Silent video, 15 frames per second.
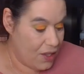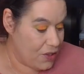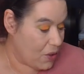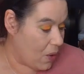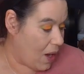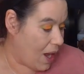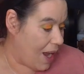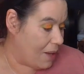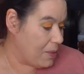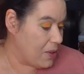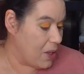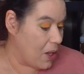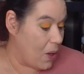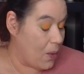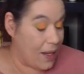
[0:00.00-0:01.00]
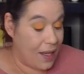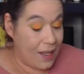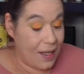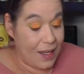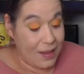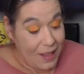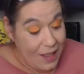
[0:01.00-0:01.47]
So I will go
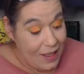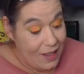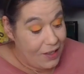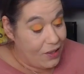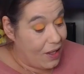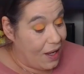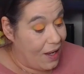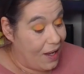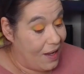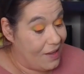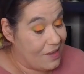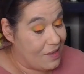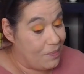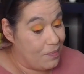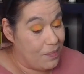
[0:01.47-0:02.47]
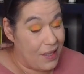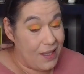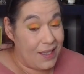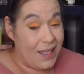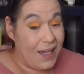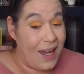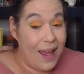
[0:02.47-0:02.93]
in at the end, you guys, and
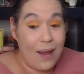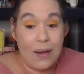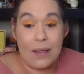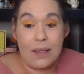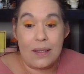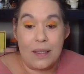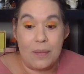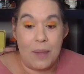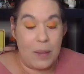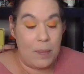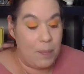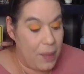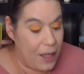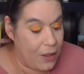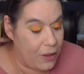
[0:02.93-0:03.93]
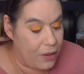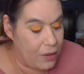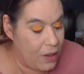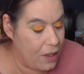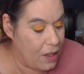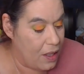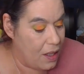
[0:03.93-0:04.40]
blend it out a little bit
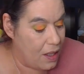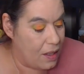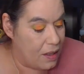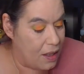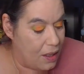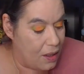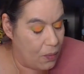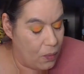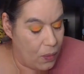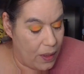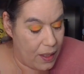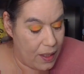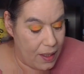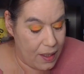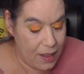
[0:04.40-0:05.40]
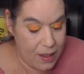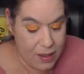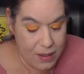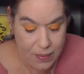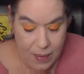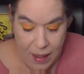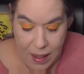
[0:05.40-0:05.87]
better than what it
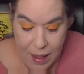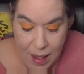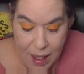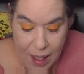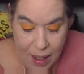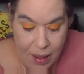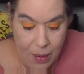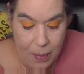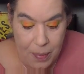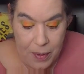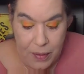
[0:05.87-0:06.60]
is right now.